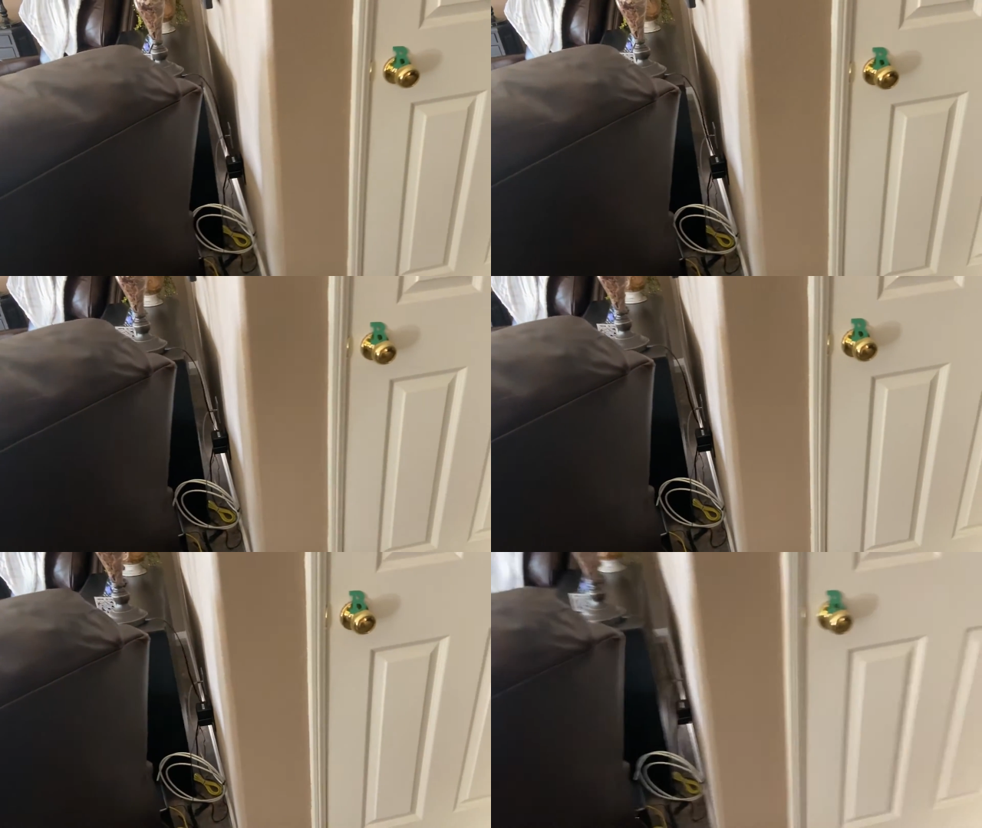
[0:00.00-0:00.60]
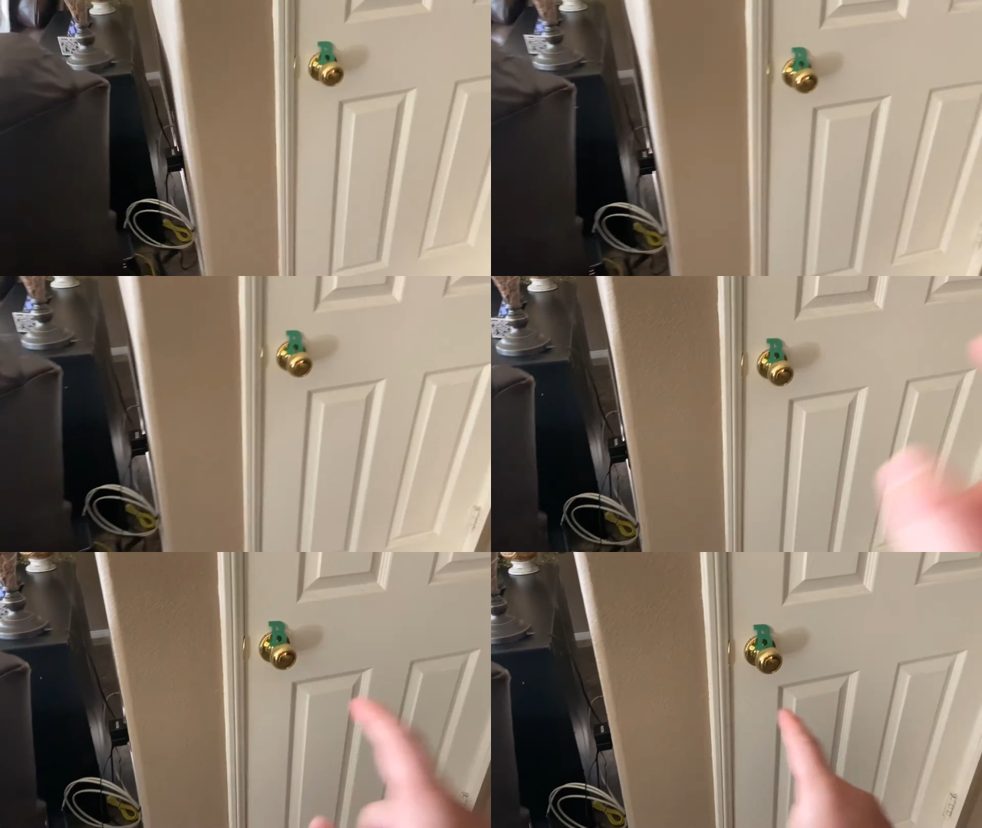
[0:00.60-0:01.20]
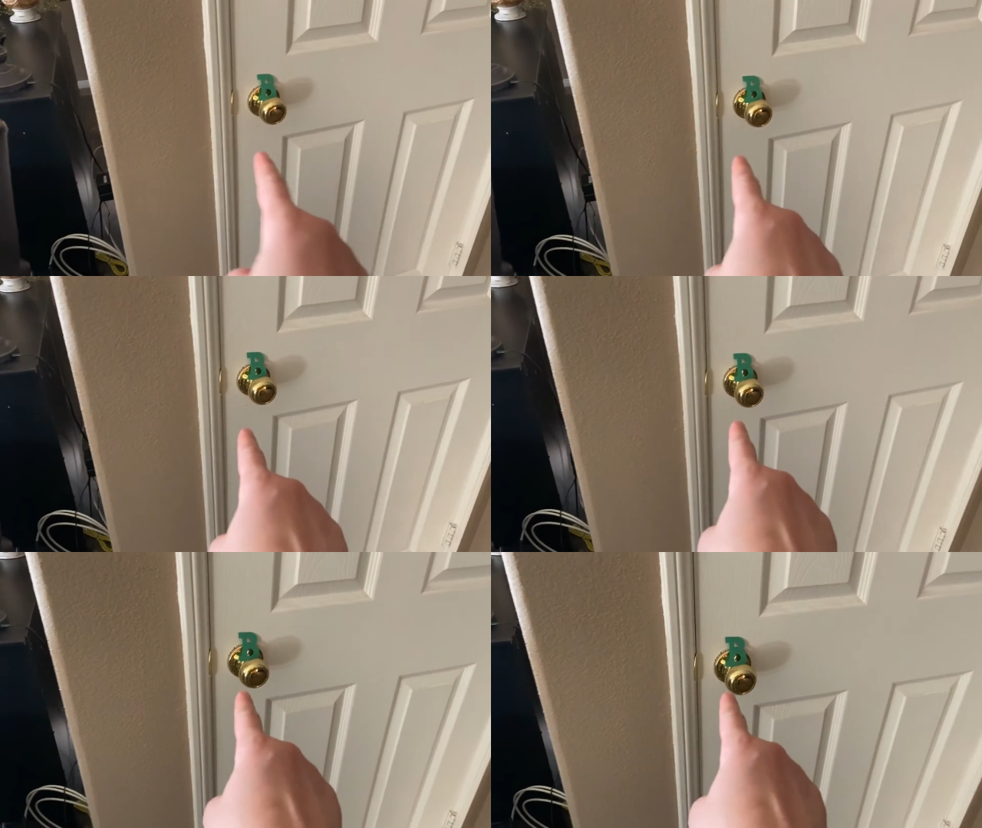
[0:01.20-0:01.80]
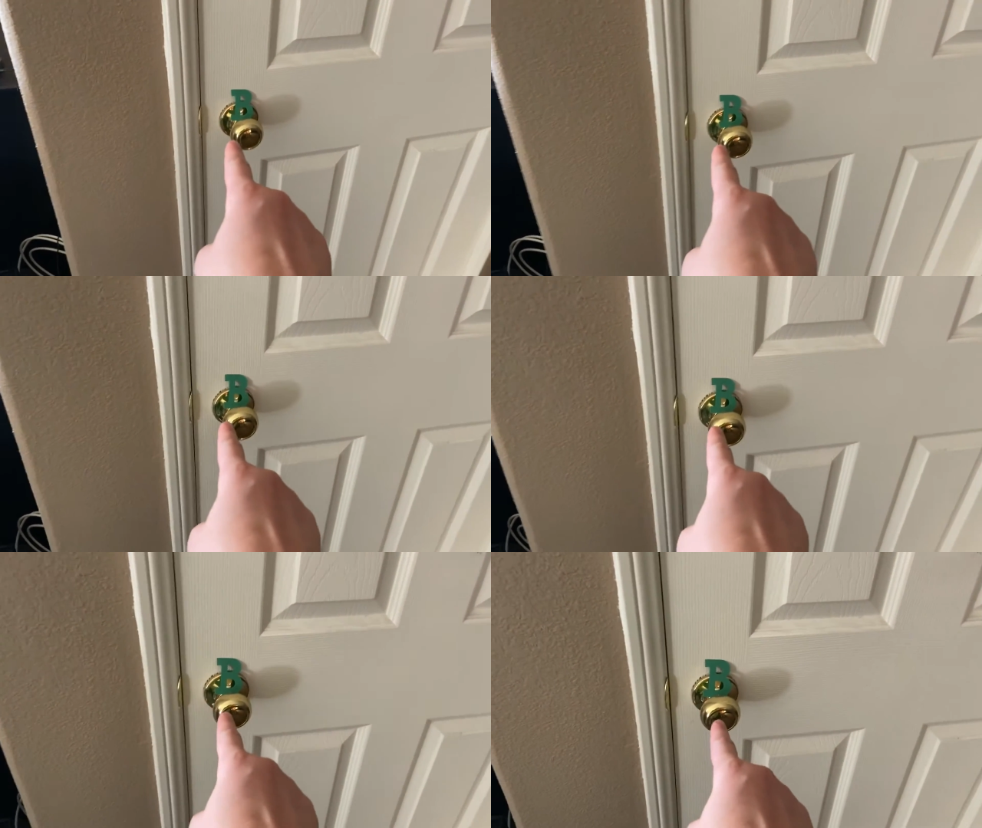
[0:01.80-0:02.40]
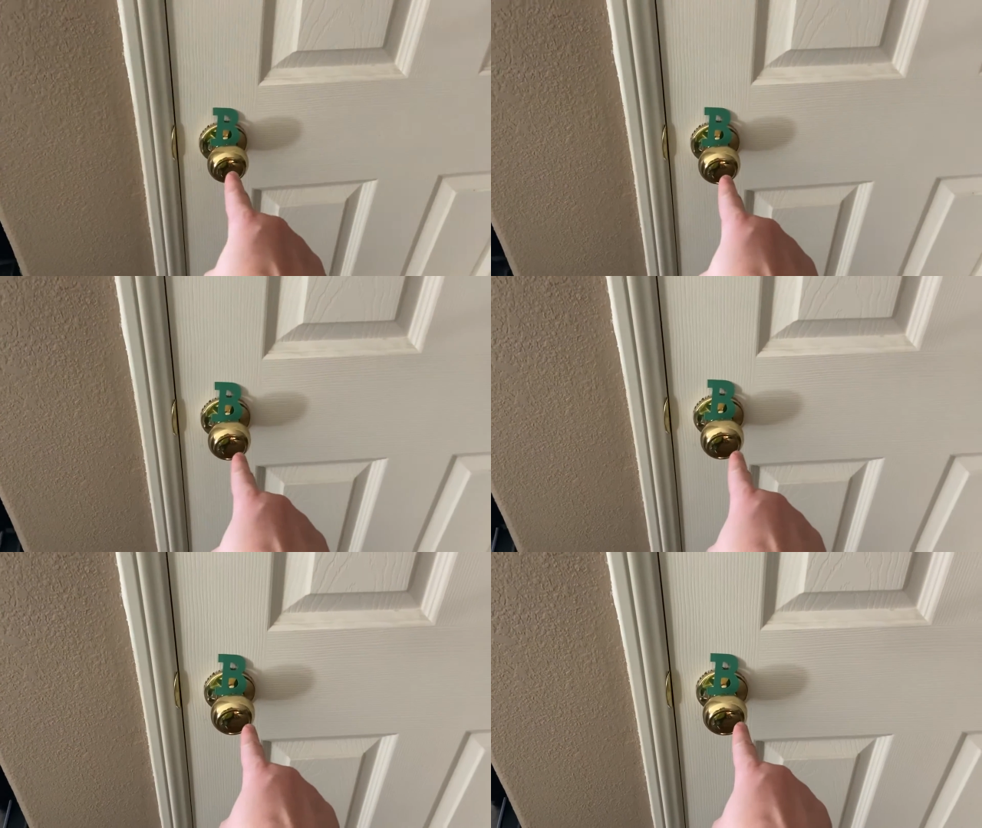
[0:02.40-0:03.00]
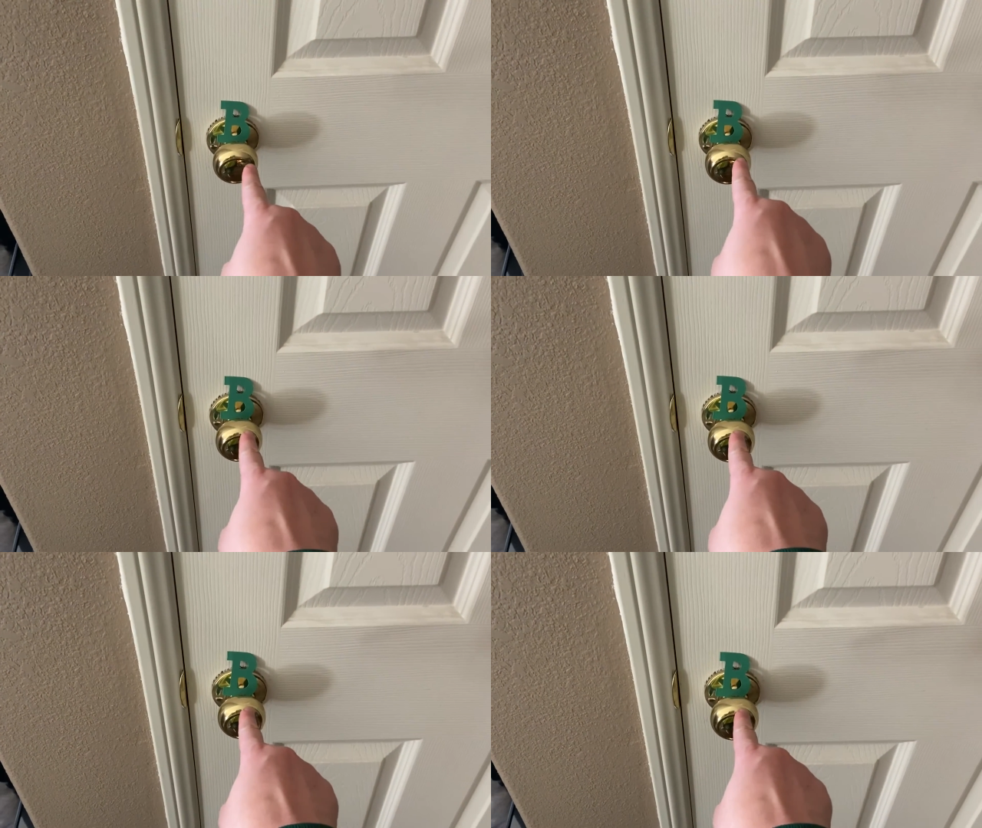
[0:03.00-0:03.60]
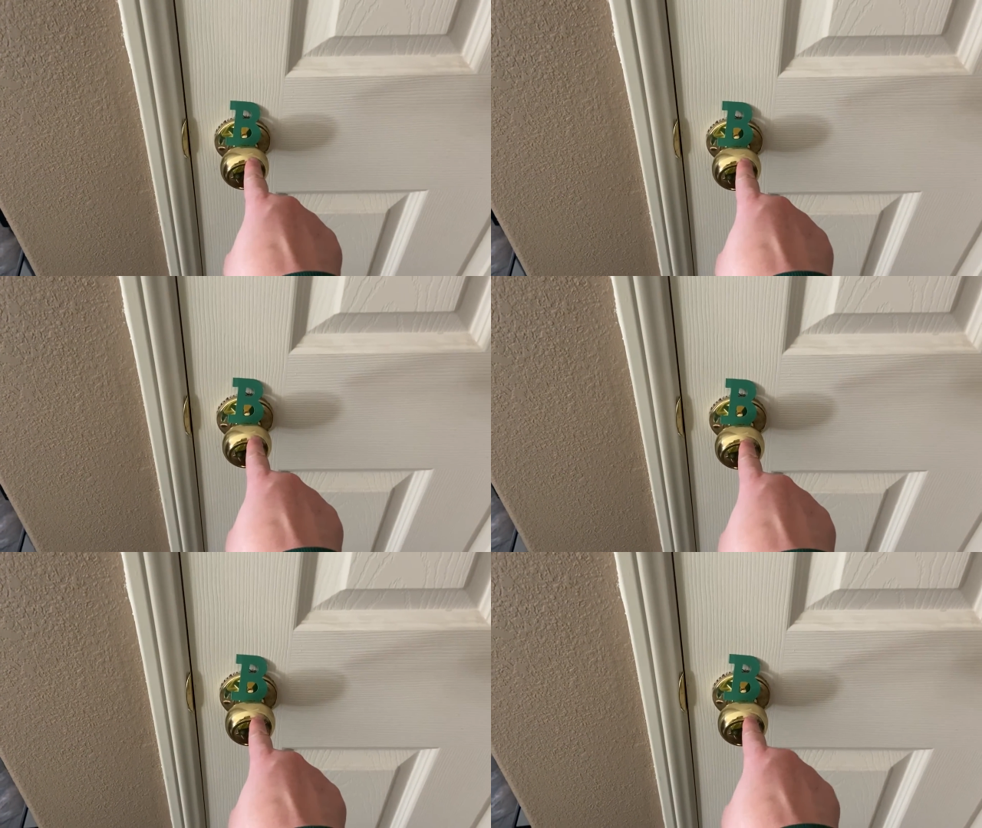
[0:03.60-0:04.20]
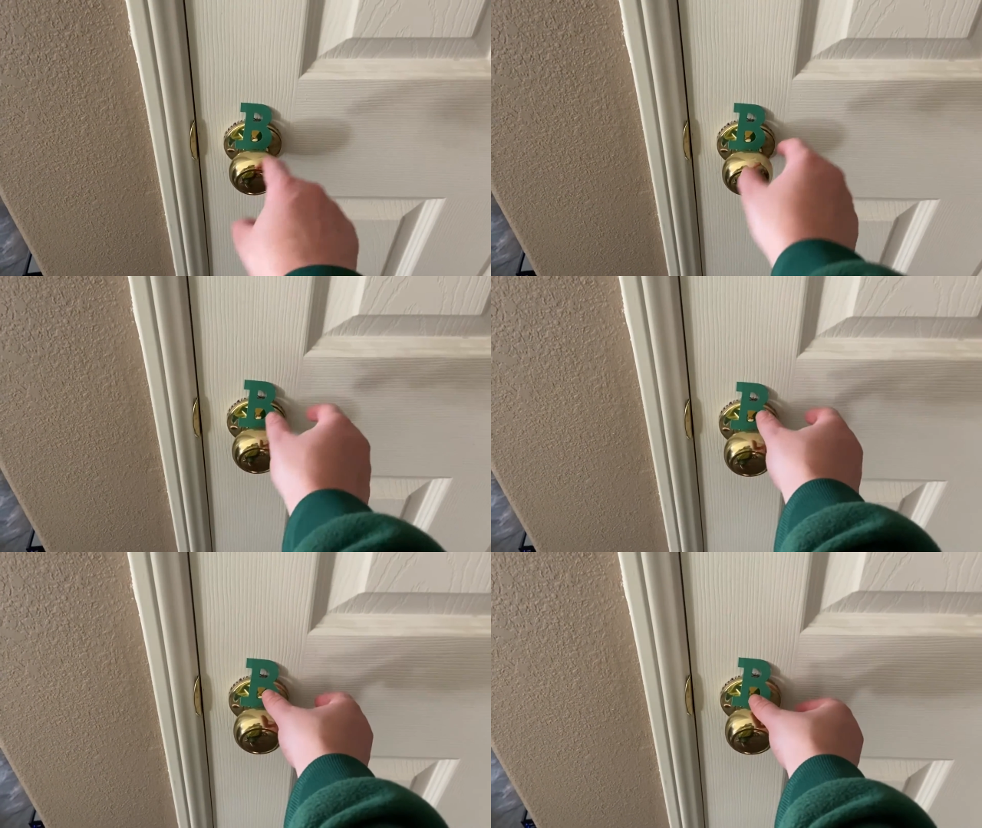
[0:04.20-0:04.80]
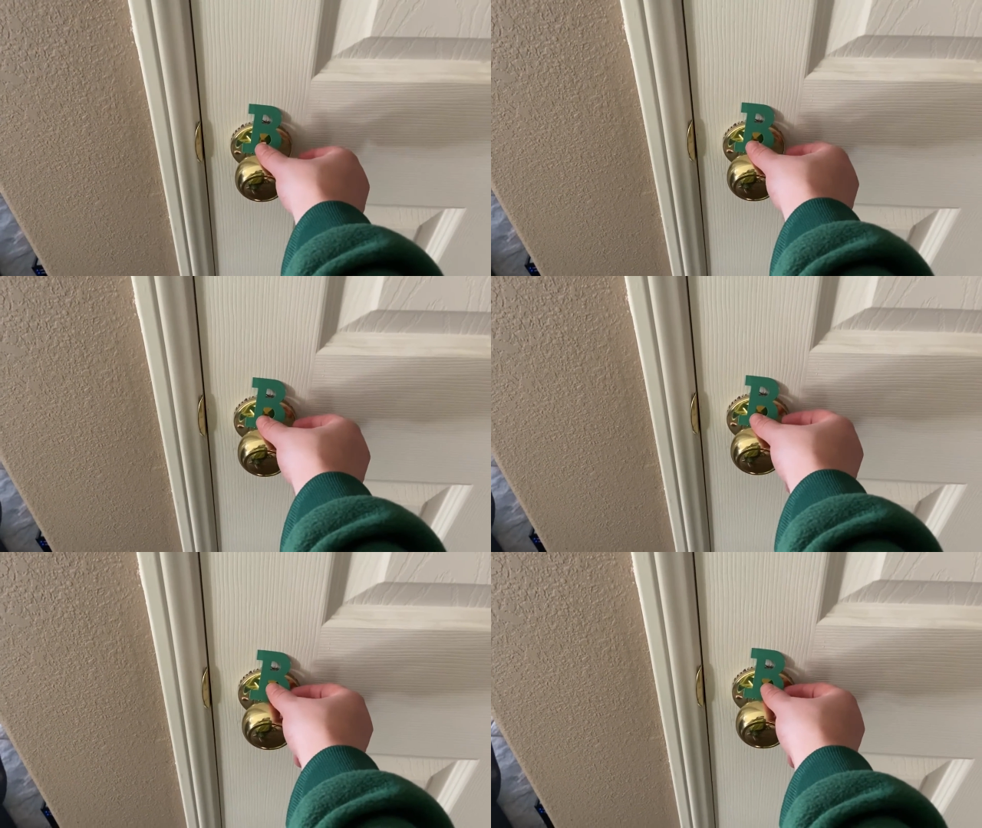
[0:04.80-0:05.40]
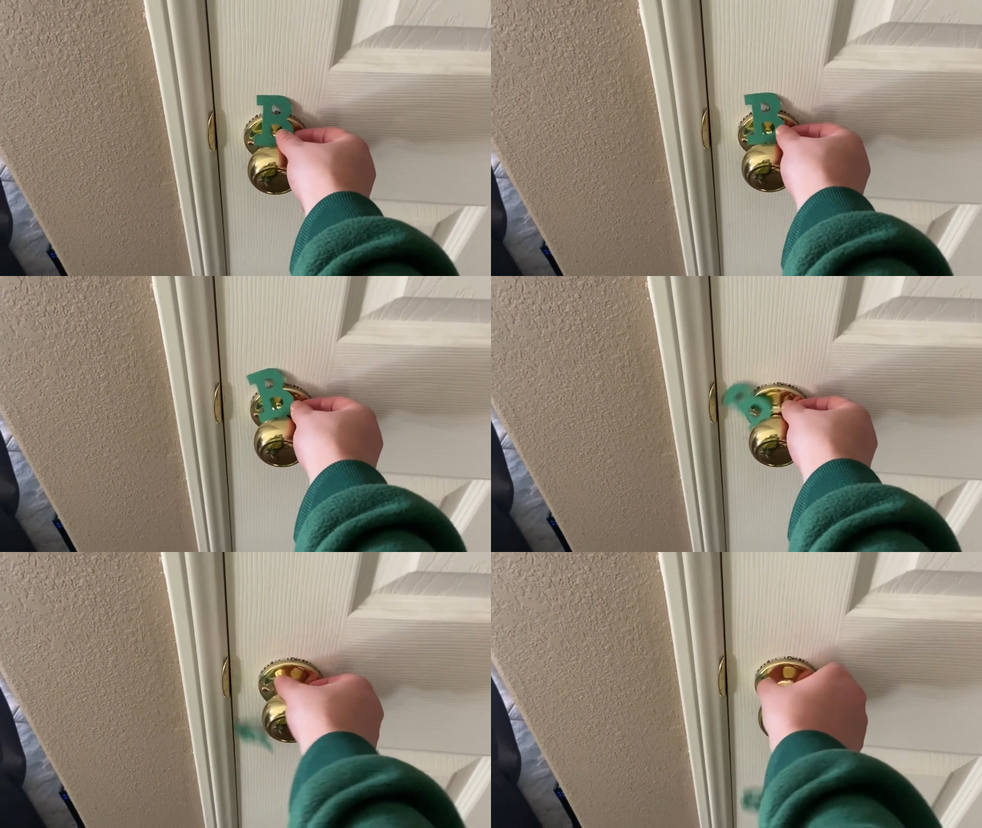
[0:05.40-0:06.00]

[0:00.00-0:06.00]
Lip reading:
Nobody's mouth can be seen.